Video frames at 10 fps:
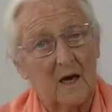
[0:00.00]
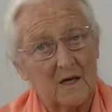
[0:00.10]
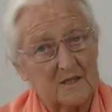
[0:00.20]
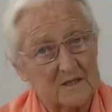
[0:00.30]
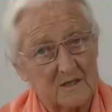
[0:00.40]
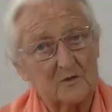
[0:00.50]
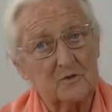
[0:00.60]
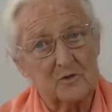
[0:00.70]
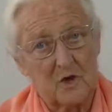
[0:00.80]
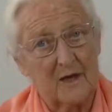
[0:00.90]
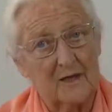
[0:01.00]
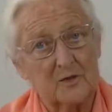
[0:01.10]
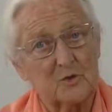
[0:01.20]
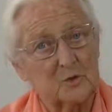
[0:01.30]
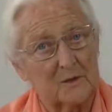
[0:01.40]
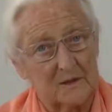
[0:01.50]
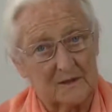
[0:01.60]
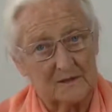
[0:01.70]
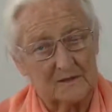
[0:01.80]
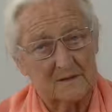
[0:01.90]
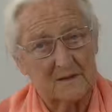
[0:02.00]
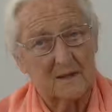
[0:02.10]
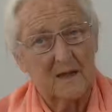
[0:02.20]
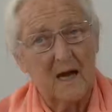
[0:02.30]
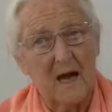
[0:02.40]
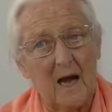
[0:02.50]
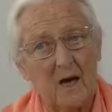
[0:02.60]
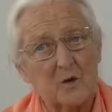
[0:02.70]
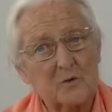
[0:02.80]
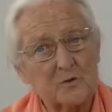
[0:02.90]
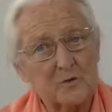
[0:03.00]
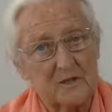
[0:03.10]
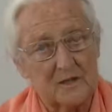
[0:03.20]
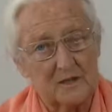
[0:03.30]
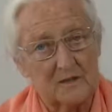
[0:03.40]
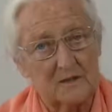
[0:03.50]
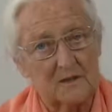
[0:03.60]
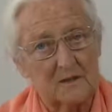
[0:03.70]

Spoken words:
are still trying to learn how to deal